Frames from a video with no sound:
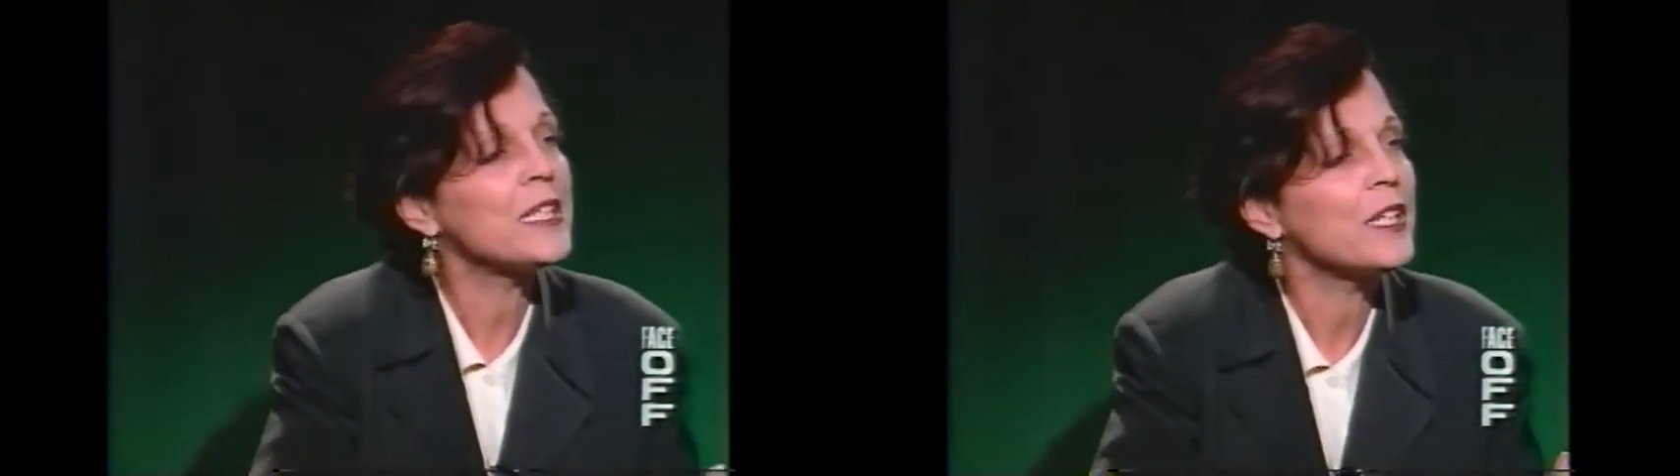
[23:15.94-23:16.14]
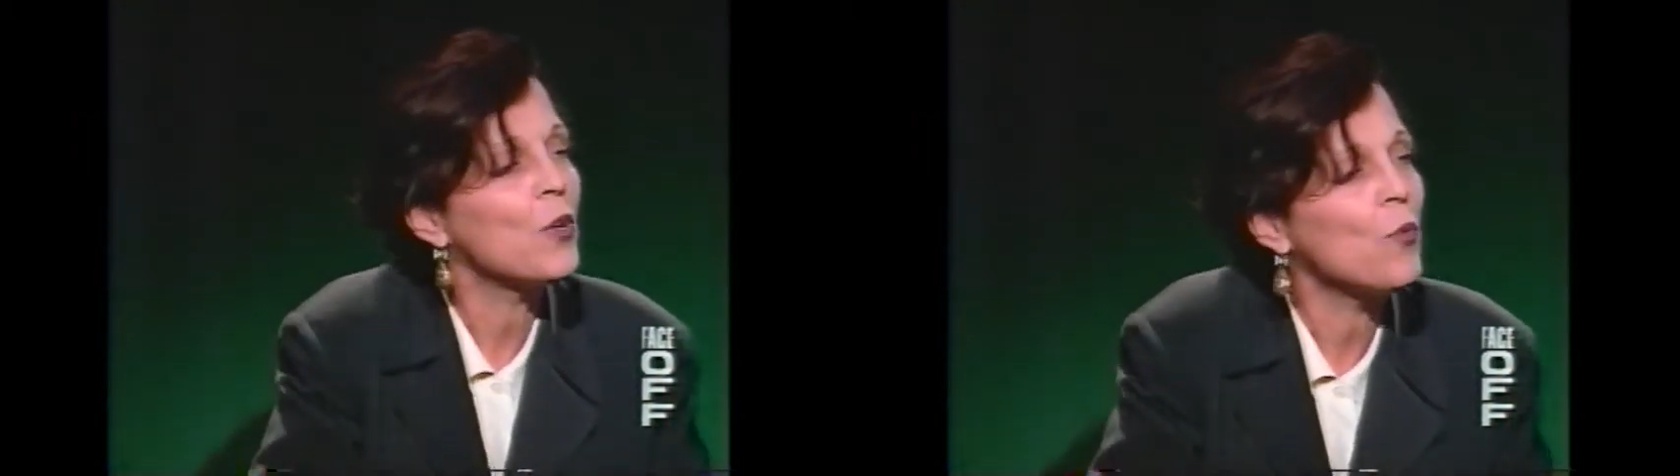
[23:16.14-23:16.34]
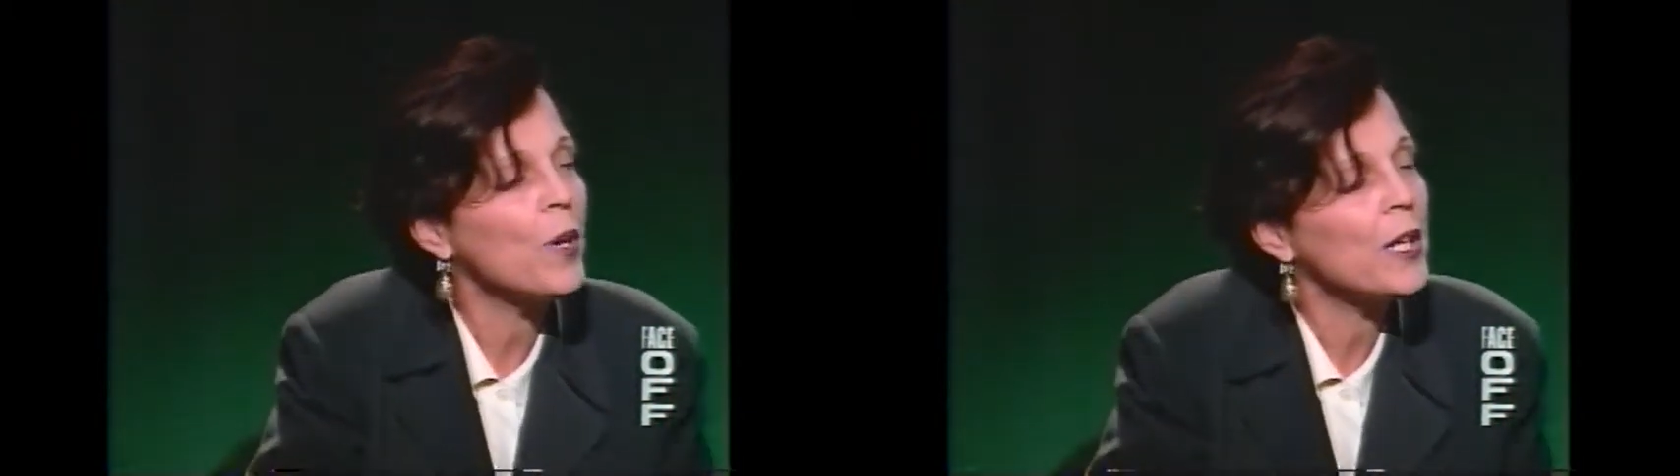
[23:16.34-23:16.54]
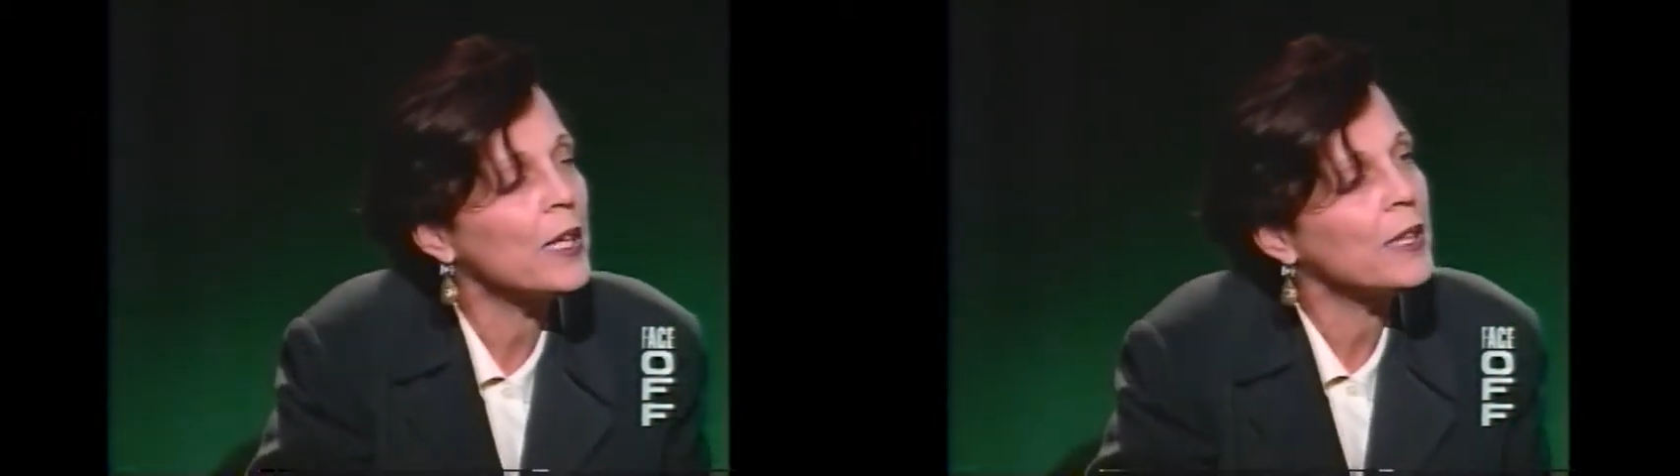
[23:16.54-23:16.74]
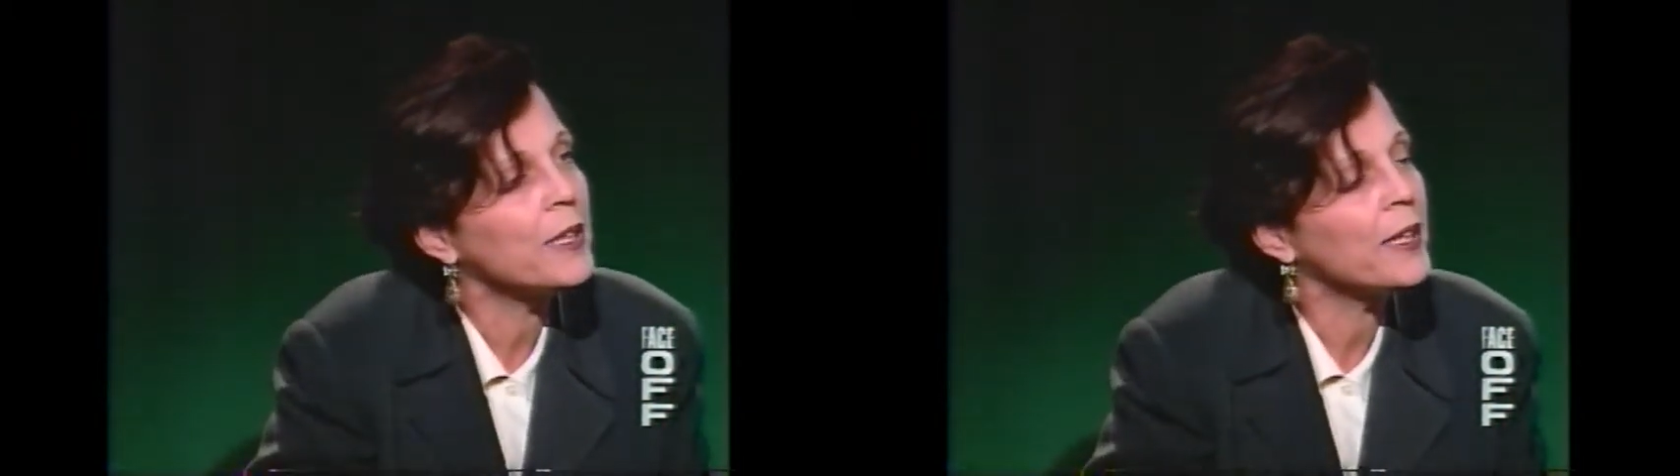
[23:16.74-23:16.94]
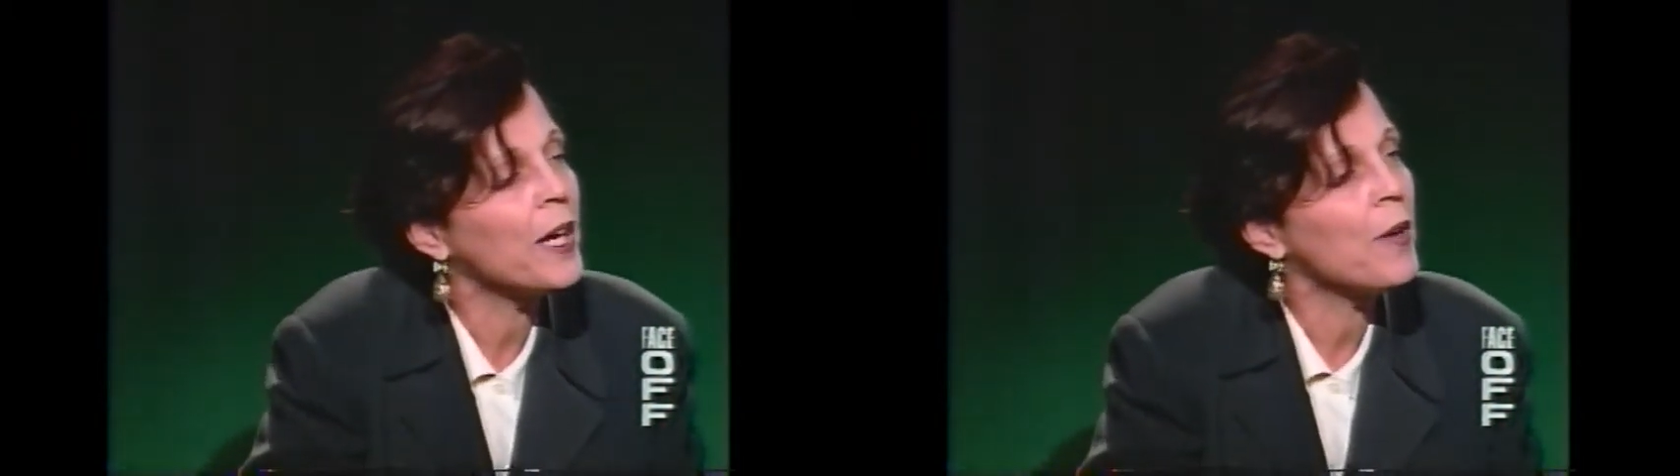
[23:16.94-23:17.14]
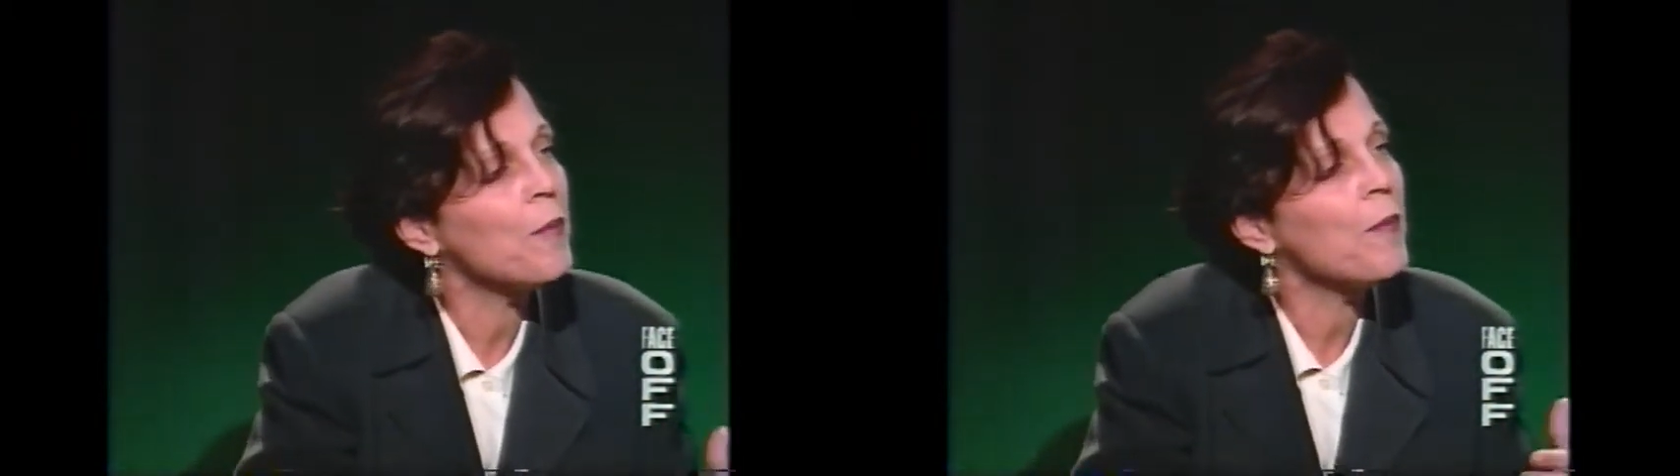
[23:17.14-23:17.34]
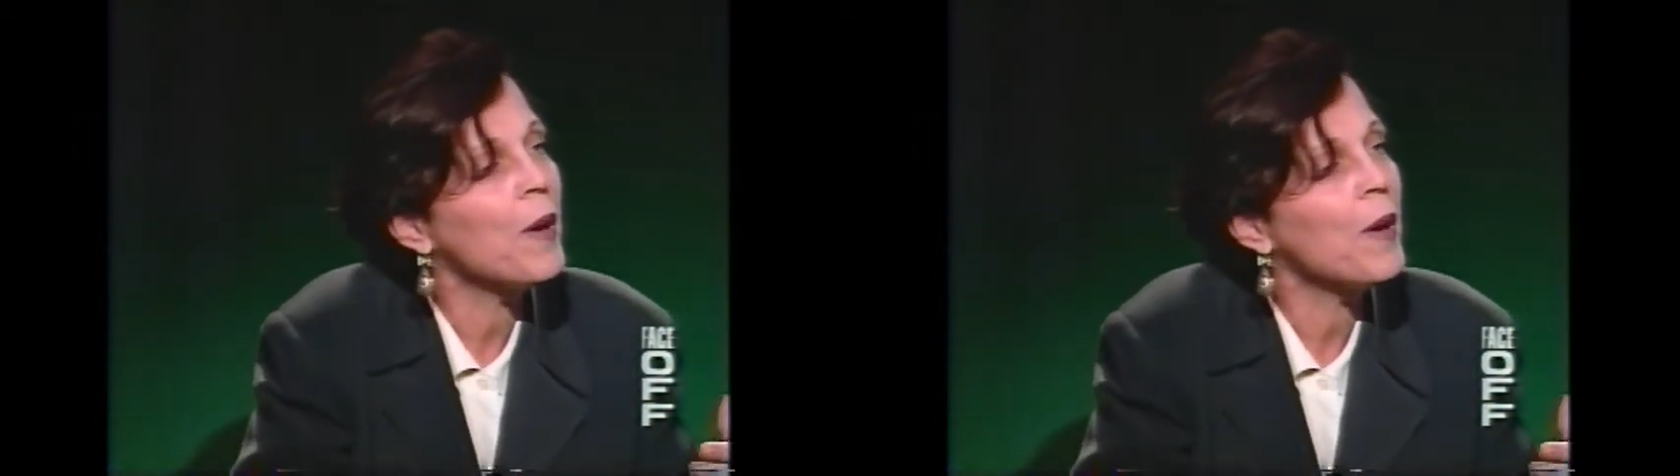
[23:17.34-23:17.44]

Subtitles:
areas in the world that are